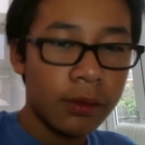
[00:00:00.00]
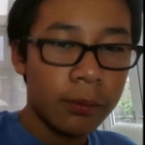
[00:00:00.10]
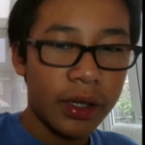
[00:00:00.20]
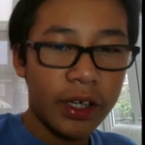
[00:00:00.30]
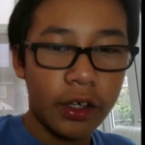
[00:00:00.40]

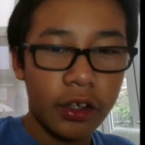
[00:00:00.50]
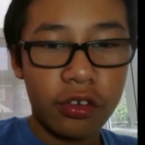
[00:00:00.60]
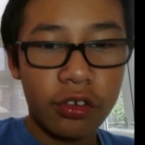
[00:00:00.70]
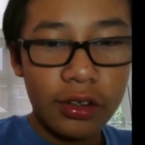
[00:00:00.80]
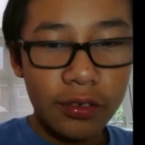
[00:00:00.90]
because
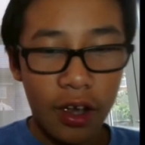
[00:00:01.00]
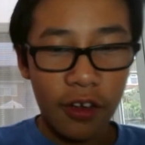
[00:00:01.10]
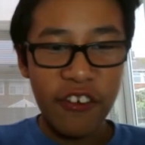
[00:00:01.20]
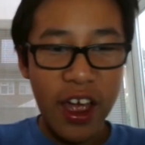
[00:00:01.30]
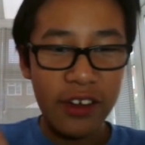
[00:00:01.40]
I
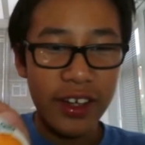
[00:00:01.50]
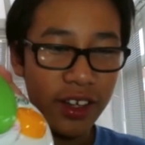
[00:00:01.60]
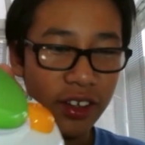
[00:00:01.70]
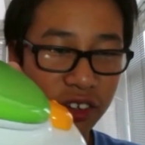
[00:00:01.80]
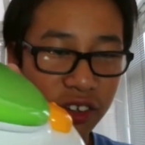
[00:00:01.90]
found
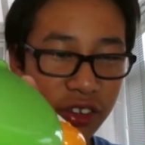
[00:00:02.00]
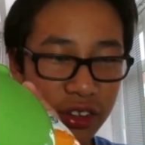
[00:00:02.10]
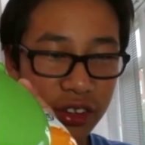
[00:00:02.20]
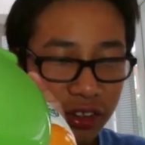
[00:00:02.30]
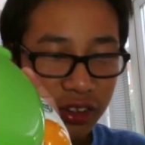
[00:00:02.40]
this
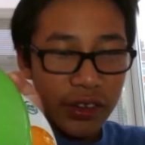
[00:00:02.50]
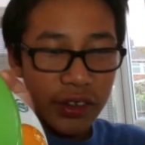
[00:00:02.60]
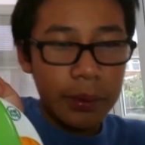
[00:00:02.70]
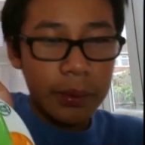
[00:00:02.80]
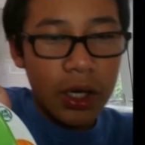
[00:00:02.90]

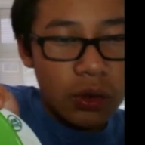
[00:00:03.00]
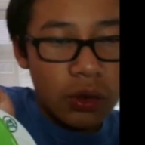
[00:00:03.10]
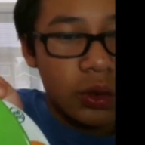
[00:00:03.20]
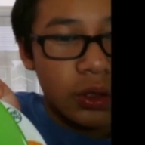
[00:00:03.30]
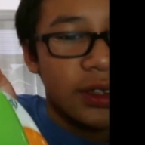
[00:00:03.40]
in my
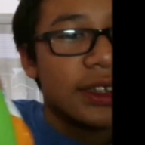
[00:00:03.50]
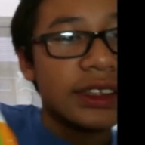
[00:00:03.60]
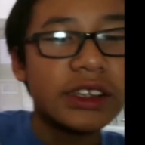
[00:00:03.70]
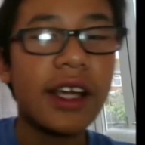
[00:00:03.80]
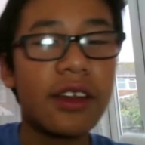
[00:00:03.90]
old
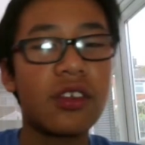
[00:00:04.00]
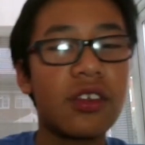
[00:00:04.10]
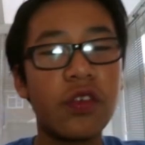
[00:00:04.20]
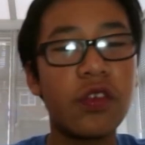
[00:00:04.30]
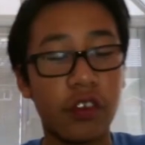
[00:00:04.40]
chest
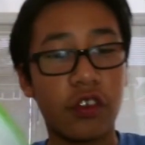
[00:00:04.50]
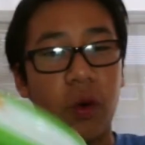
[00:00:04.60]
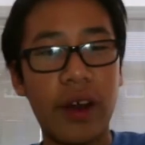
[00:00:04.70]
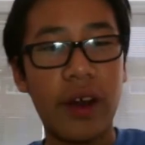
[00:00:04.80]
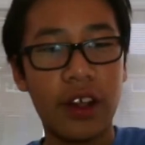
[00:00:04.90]
full of
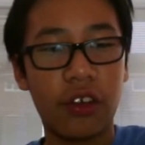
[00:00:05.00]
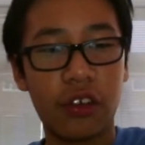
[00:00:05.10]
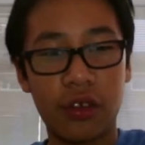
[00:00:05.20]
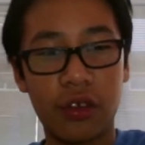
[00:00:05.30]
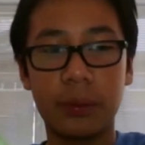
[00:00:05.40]

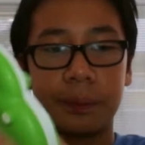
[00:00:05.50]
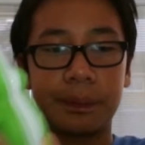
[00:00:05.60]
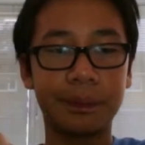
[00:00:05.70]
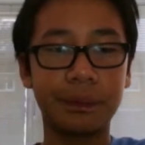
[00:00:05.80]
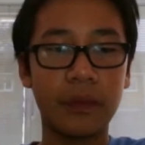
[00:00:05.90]
toys.
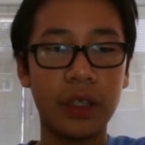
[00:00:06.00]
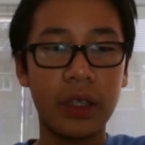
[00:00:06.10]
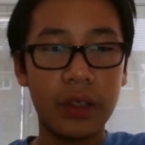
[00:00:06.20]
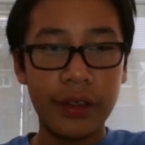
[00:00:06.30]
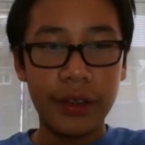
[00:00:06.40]

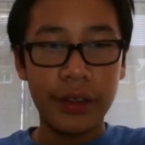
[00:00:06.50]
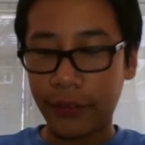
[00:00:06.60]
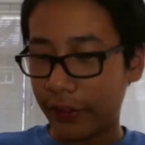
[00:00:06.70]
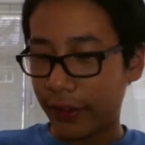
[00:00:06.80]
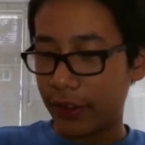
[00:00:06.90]
Yeah,
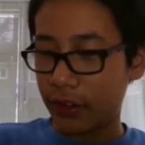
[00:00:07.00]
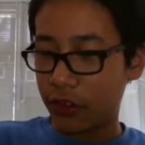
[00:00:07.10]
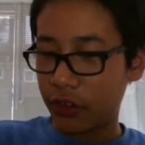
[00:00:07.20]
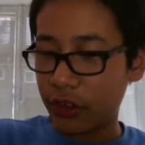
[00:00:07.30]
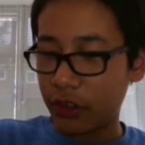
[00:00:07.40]

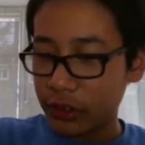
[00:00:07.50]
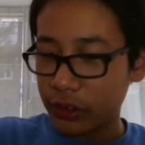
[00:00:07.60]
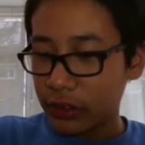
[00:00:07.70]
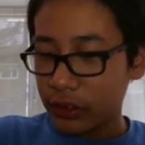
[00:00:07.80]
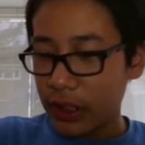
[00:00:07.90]
great.
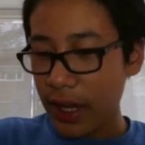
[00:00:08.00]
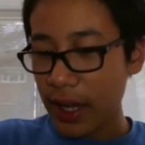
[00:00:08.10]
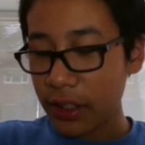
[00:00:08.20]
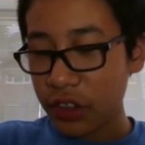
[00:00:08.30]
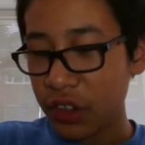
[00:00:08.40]

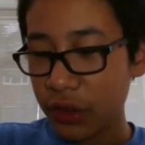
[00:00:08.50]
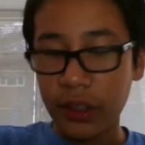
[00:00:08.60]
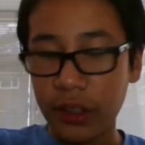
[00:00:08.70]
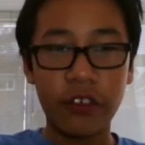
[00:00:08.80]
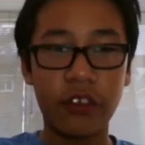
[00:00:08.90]
And
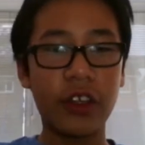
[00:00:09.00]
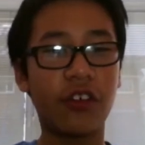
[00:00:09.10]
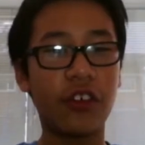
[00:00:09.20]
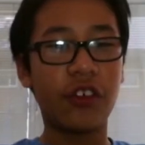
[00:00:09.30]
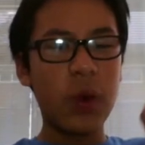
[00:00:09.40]

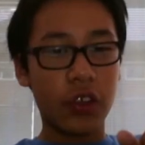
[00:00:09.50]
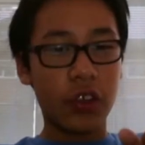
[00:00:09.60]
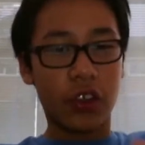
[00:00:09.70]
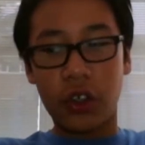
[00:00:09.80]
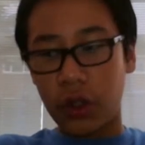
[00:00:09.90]
if you want
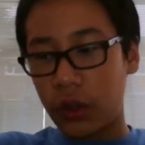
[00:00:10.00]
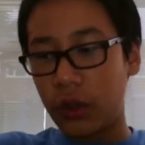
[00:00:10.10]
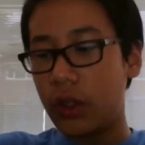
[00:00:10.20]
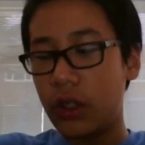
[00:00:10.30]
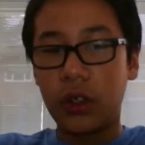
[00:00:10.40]
to know
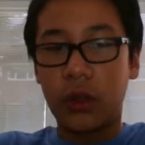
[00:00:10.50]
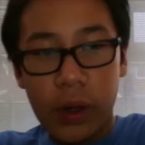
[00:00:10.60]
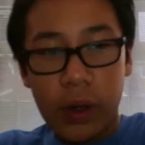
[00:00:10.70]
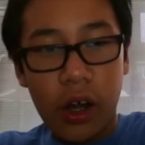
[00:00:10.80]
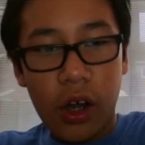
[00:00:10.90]

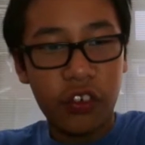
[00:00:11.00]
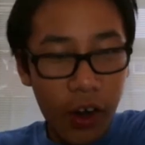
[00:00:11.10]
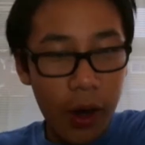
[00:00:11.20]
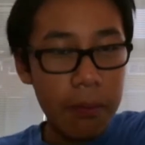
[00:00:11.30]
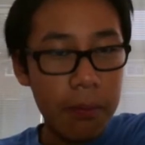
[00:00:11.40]
where I was
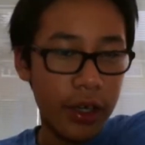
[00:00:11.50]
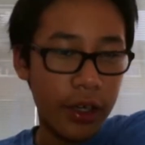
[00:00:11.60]
from,